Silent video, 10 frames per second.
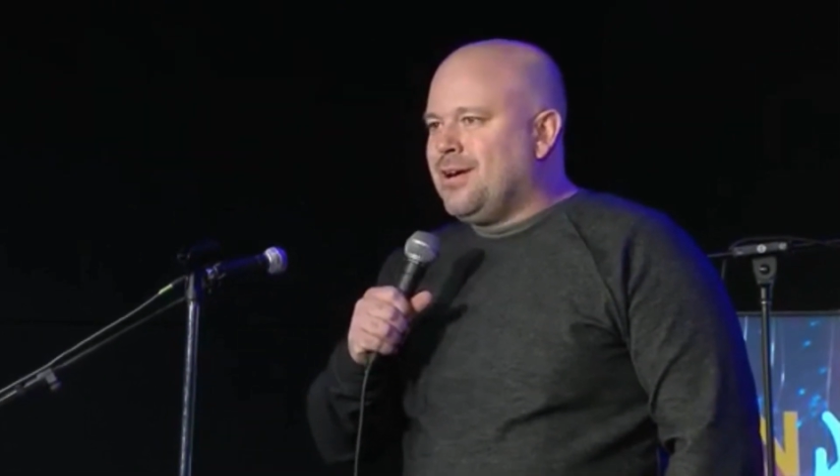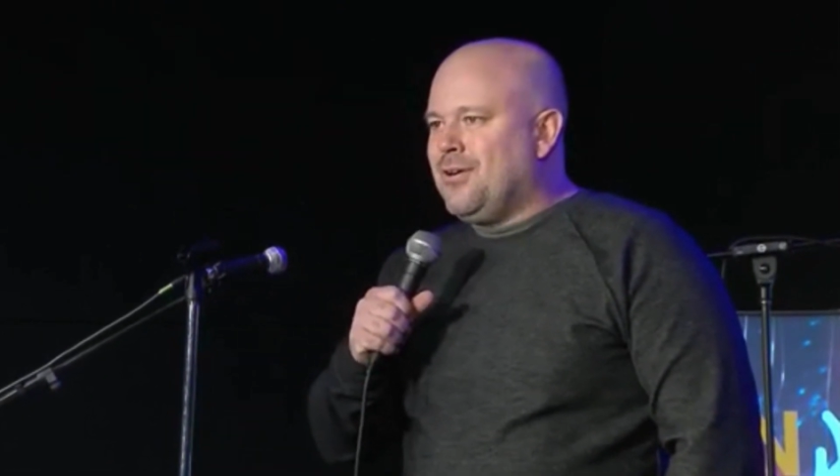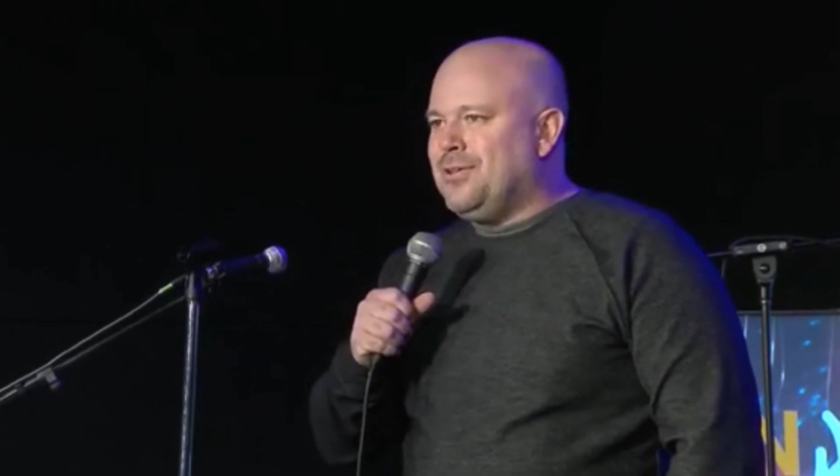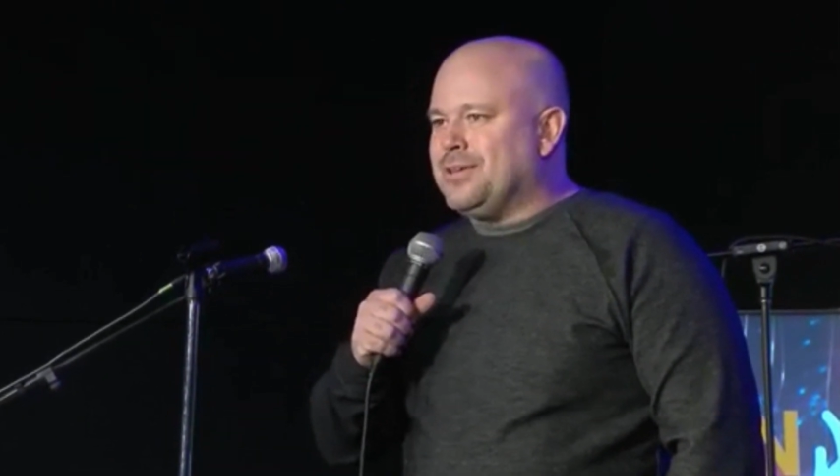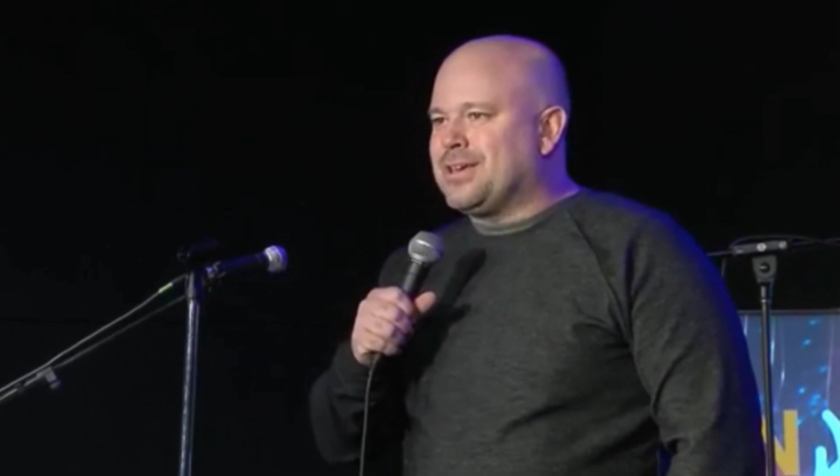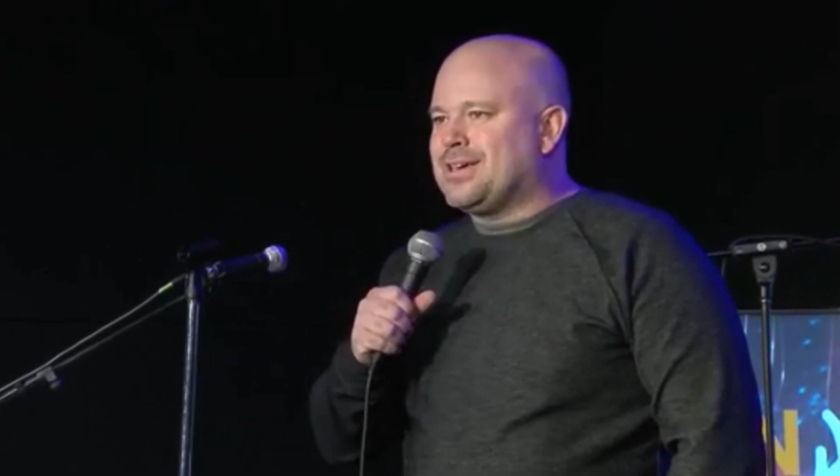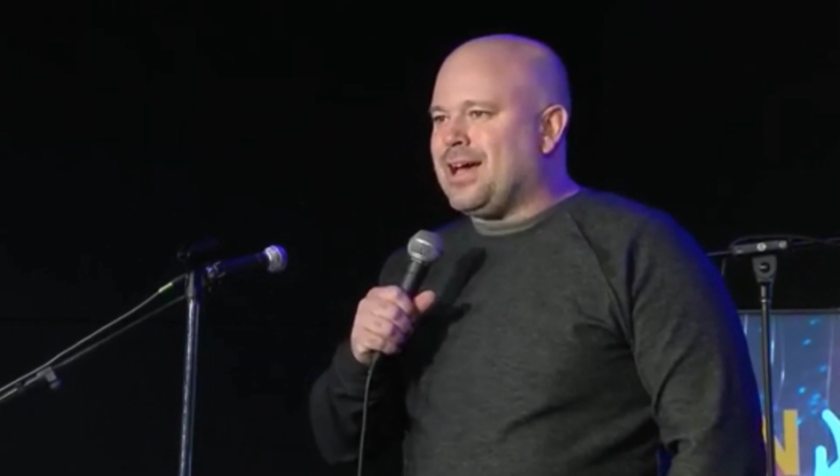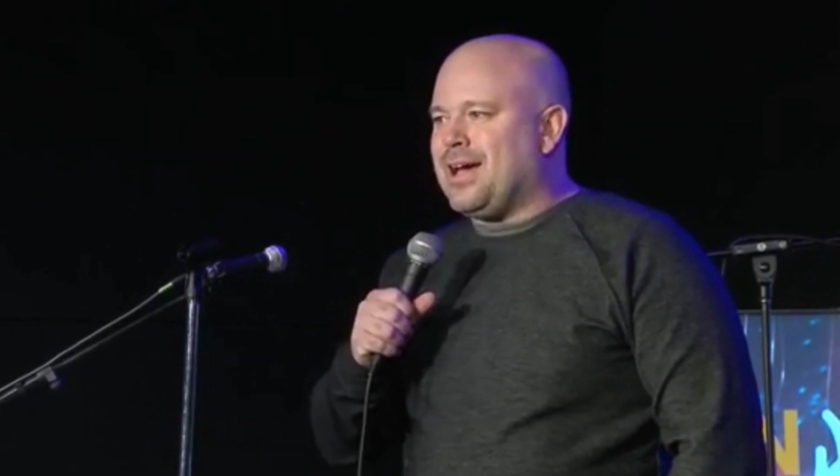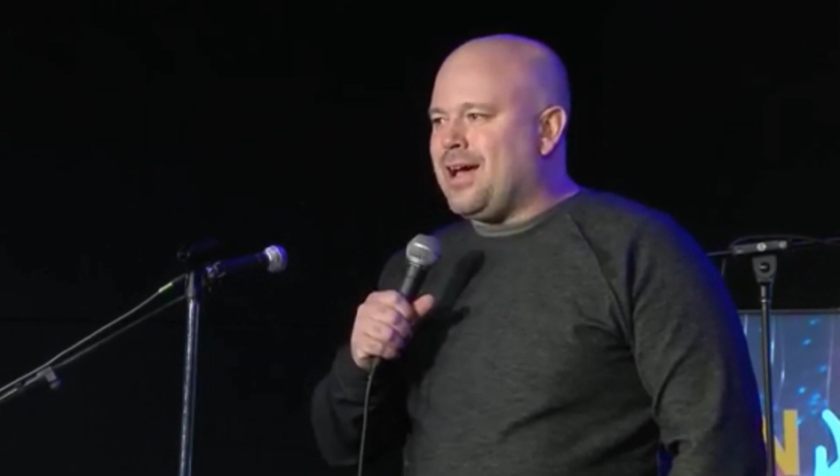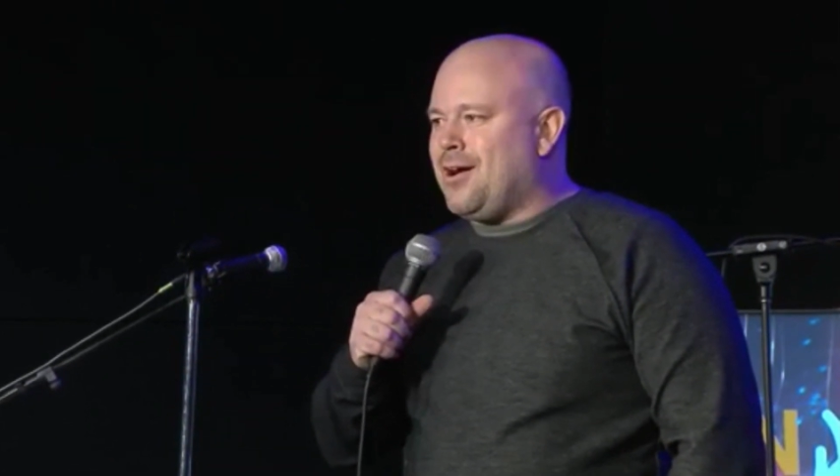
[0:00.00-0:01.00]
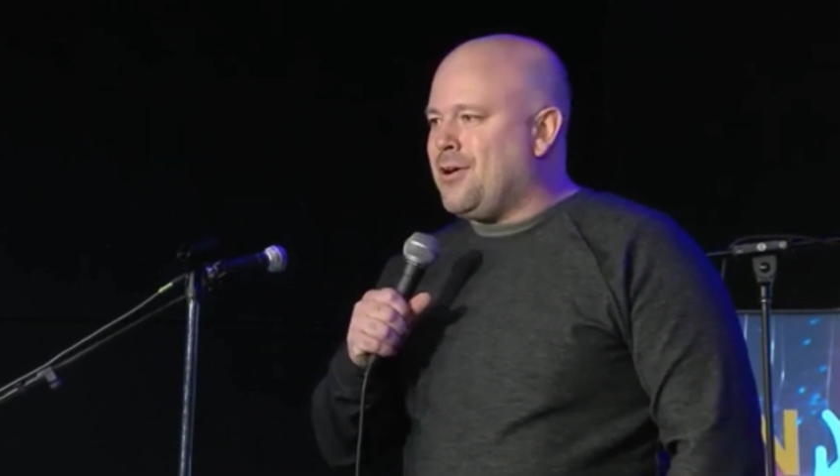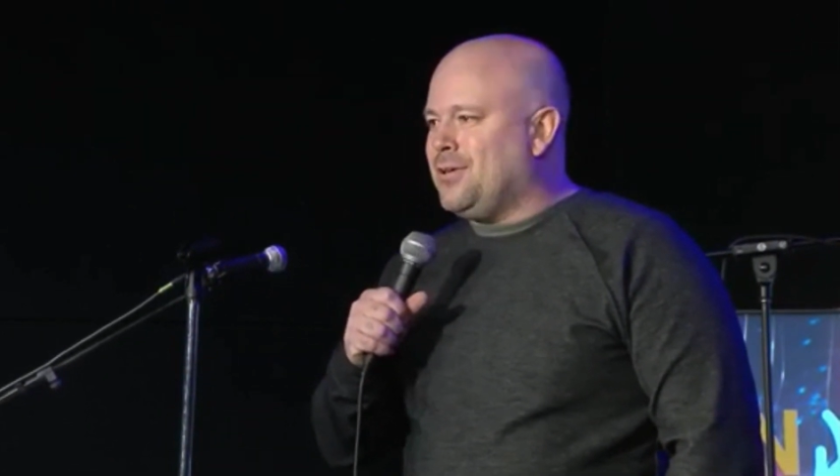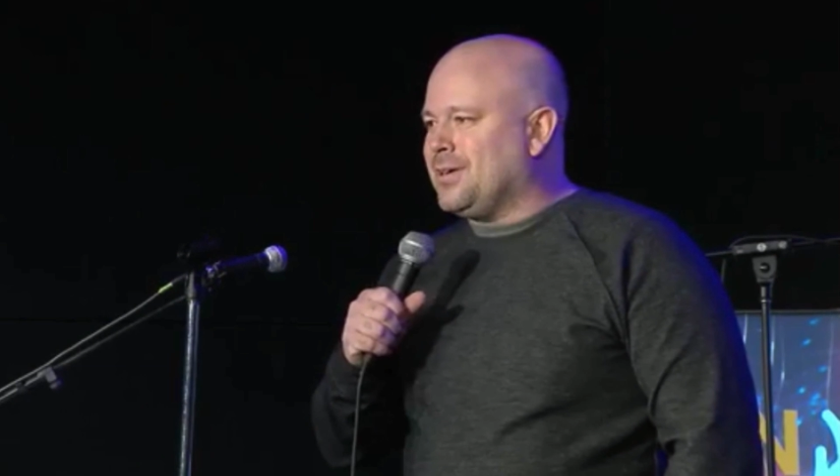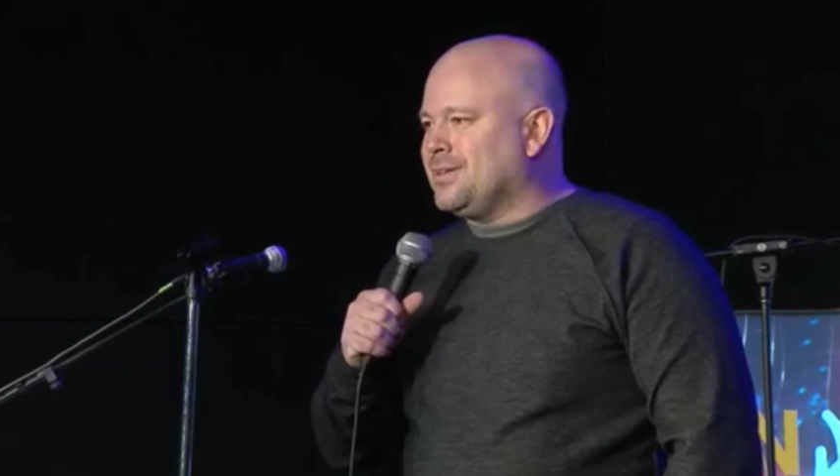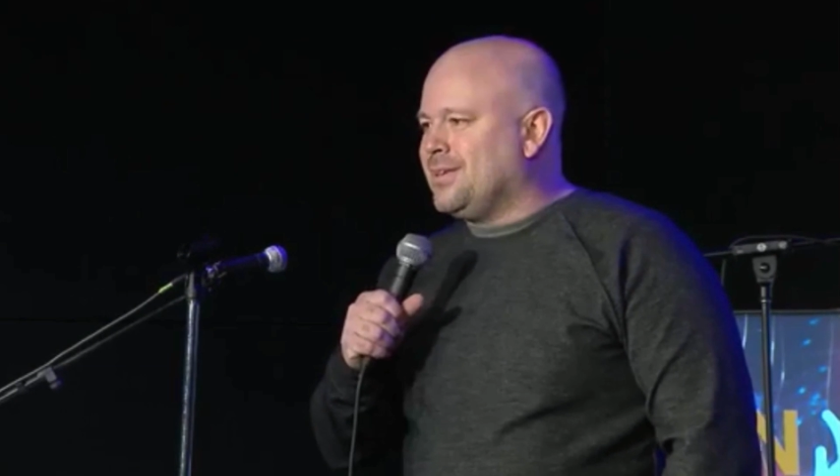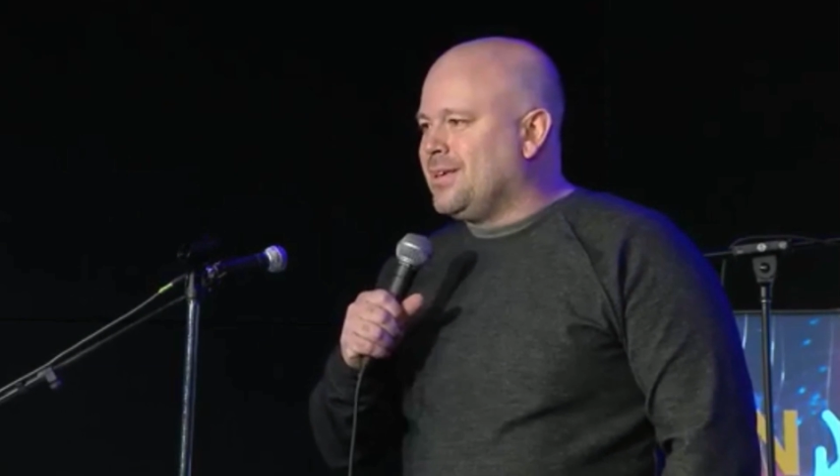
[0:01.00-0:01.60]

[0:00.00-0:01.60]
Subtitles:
Holy cow, like